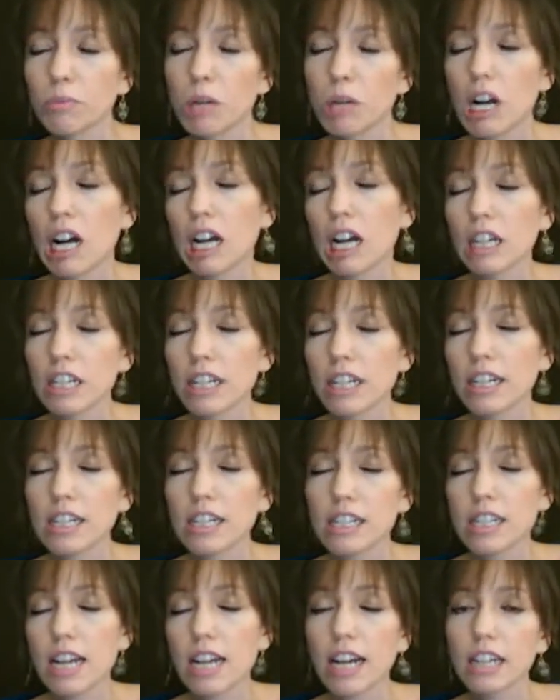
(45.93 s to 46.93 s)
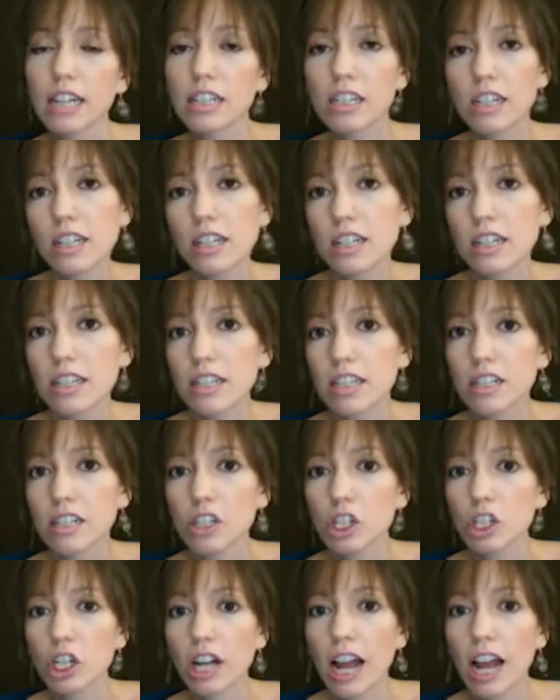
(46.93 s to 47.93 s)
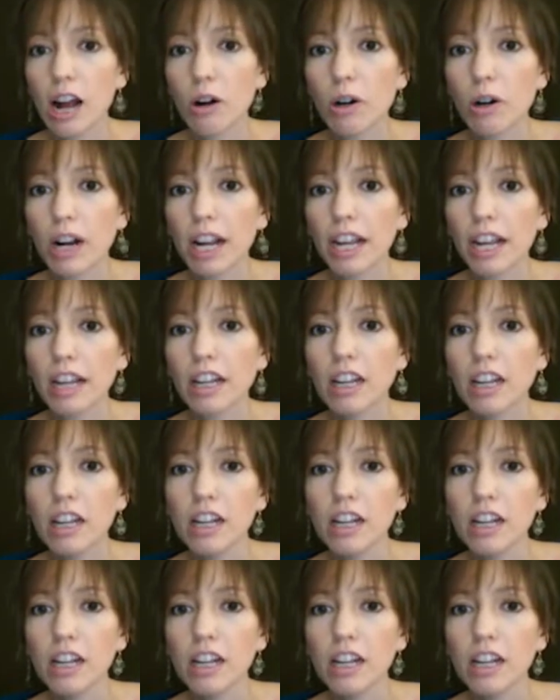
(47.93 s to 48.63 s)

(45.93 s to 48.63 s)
projects that just didn't turn out right?